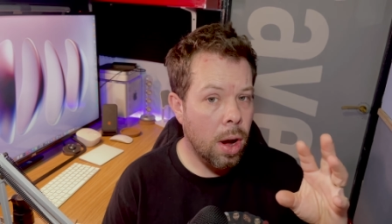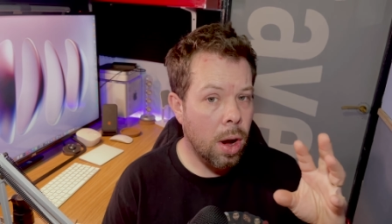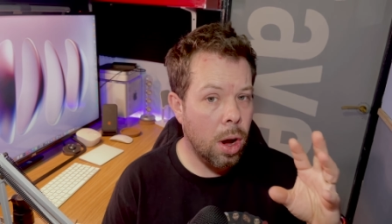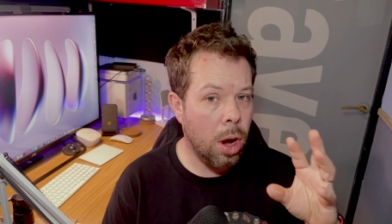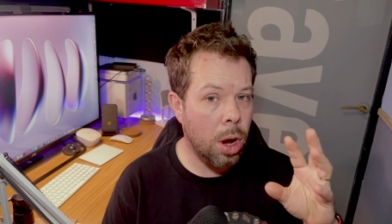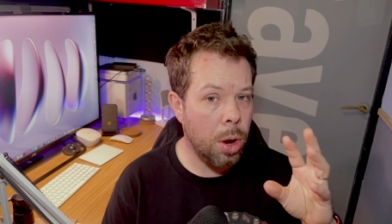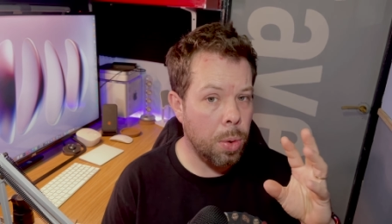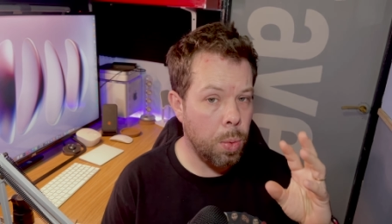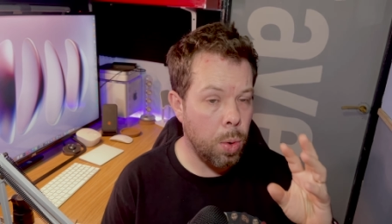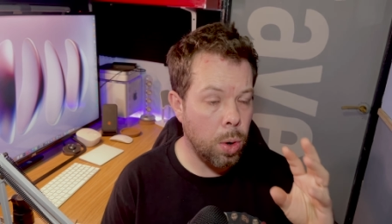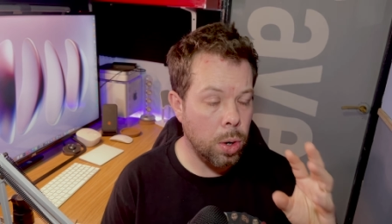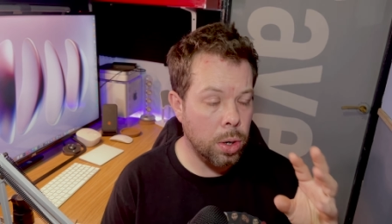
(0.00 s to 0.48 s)

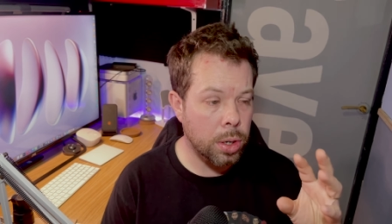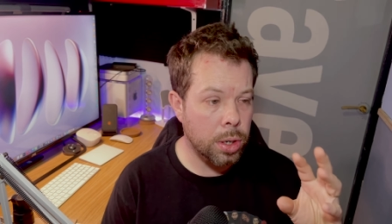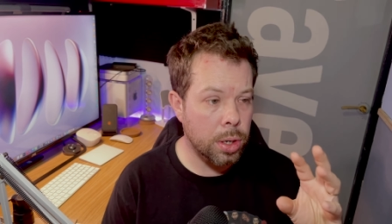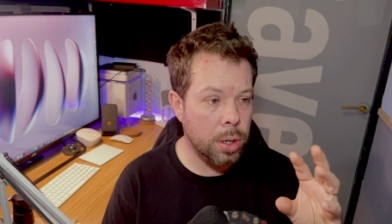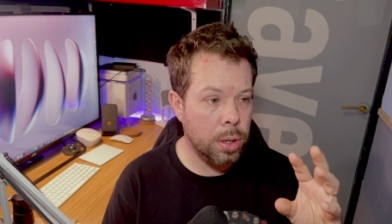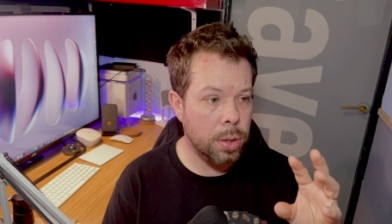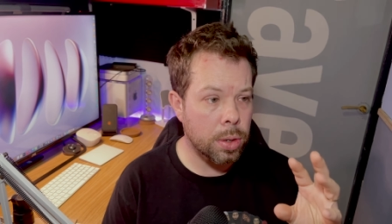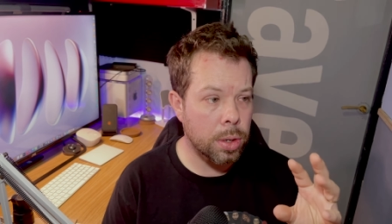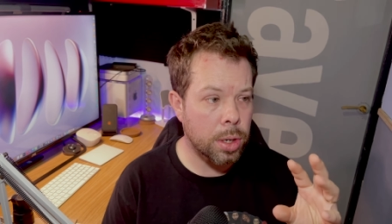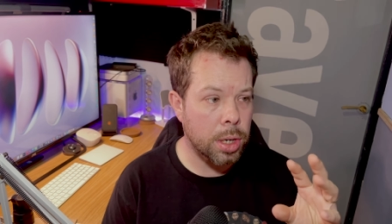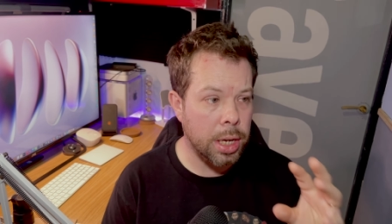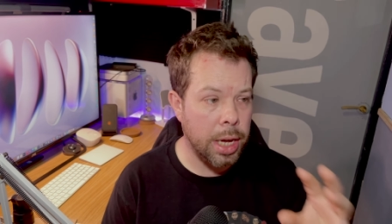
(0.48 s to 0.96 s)
I want
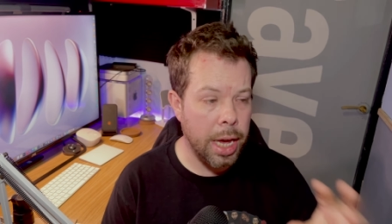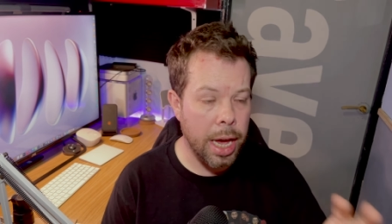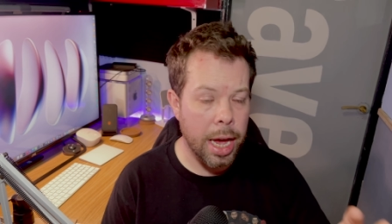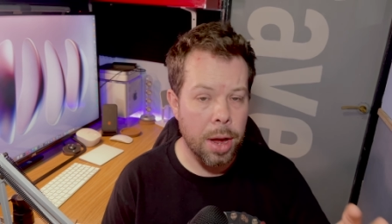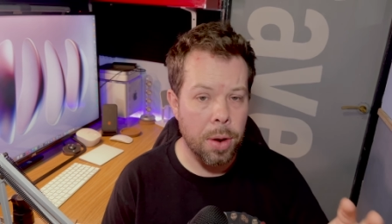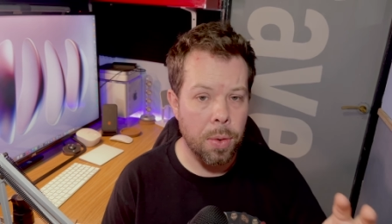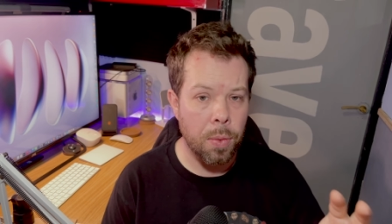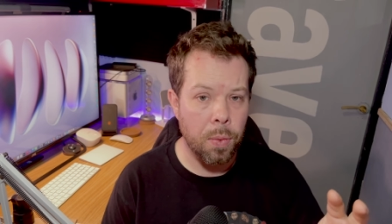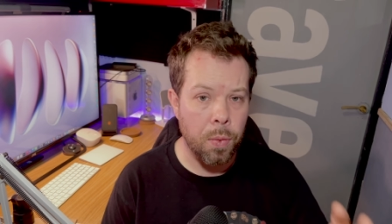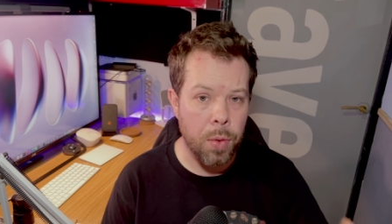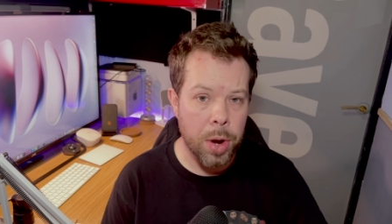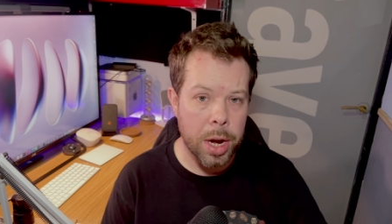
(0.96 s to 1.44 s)
to get
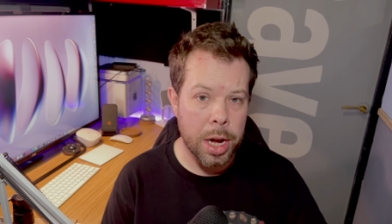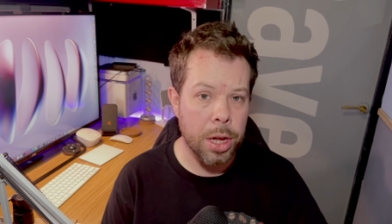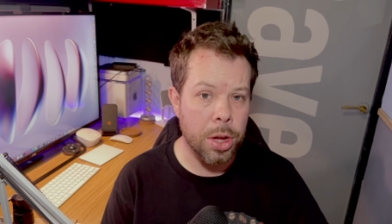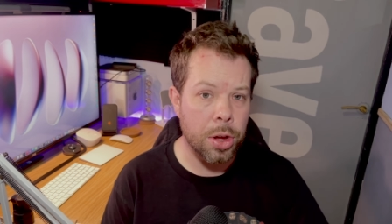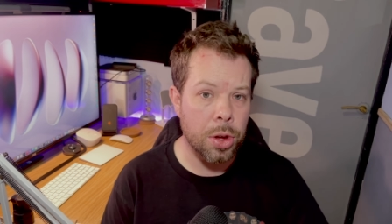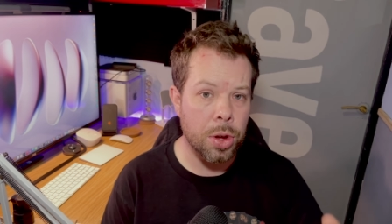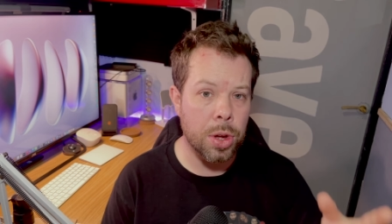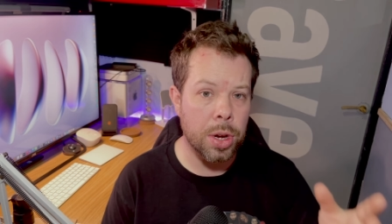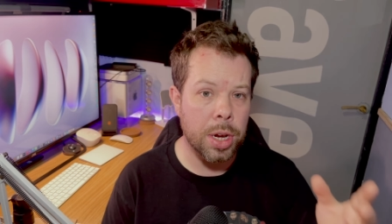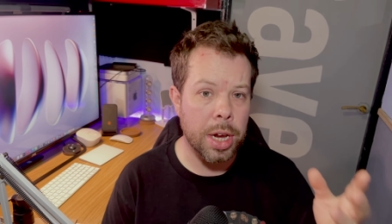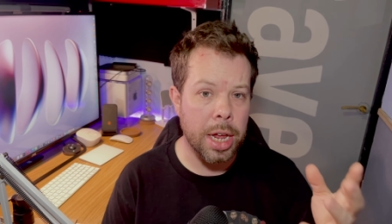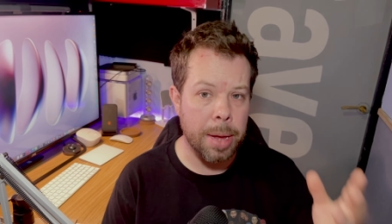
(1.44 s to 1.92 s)
really
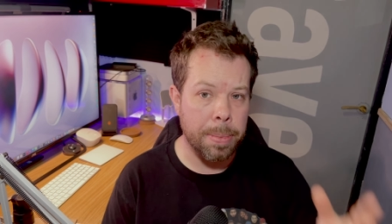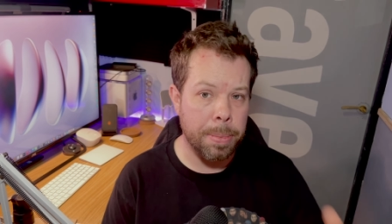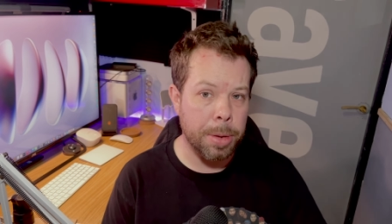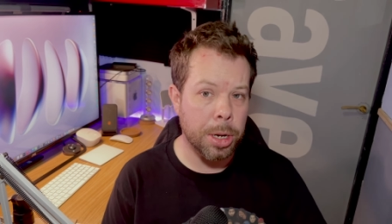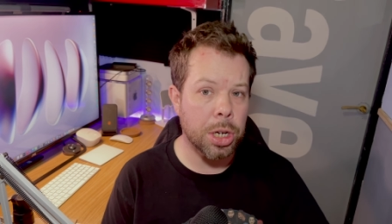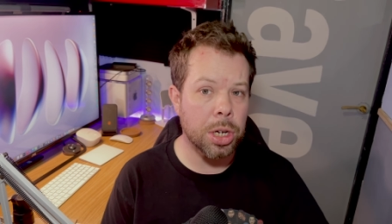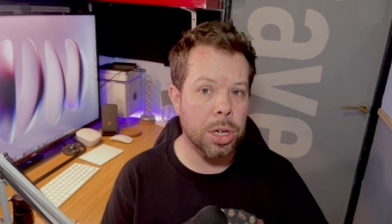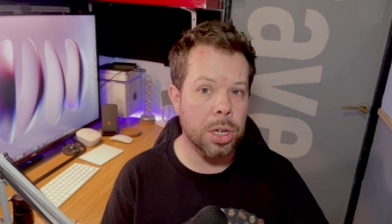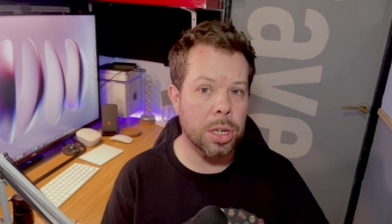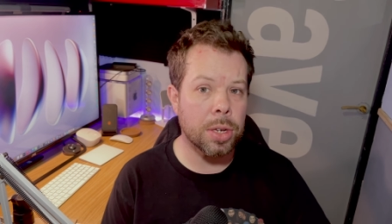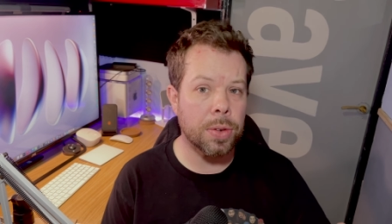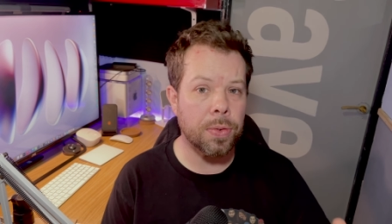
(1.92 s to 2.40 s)
good
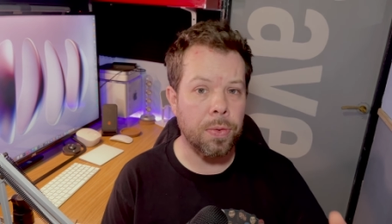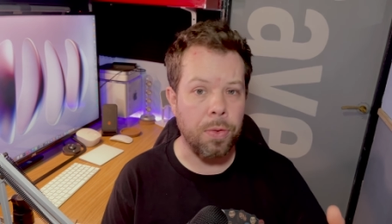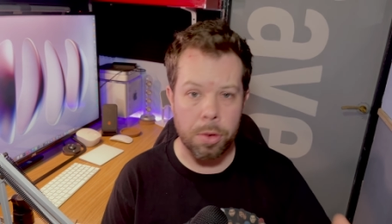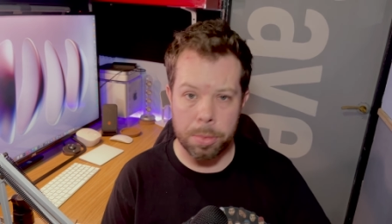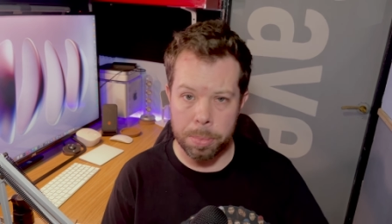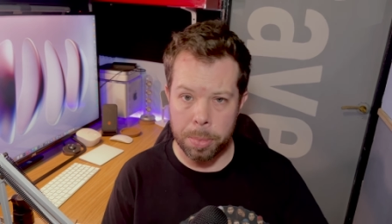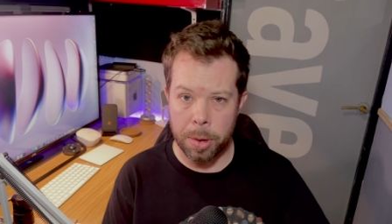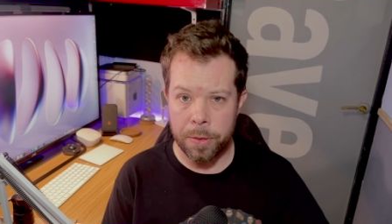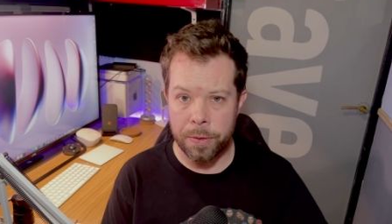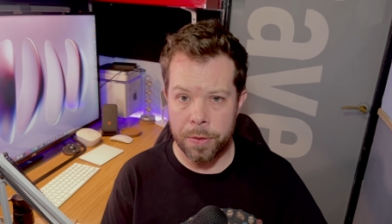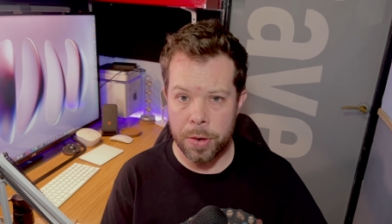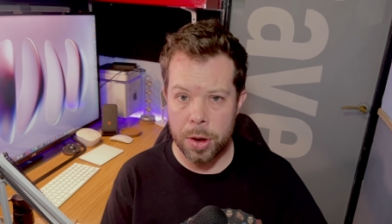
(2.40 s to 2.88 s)
images from
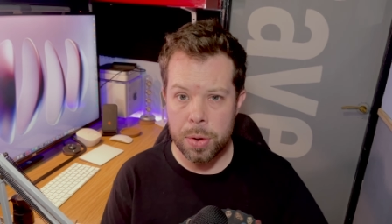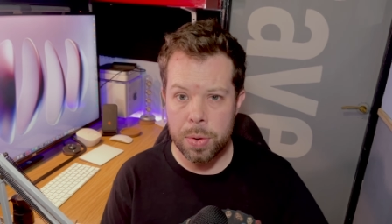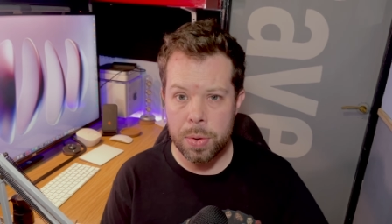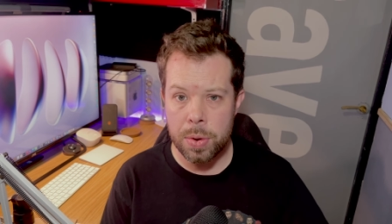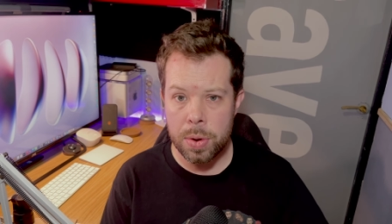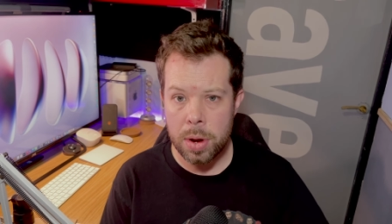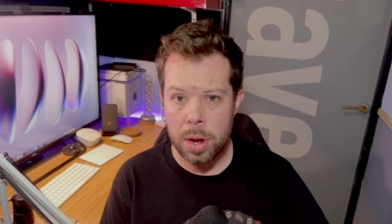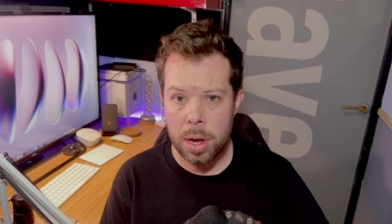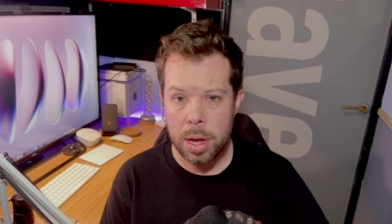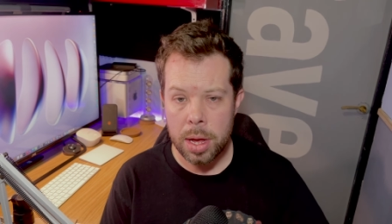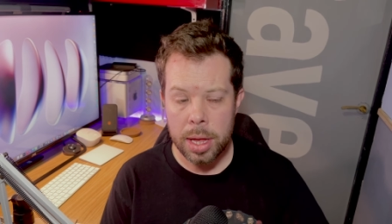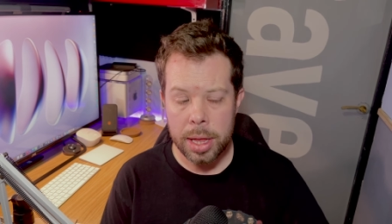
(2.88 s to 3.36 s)
my phone.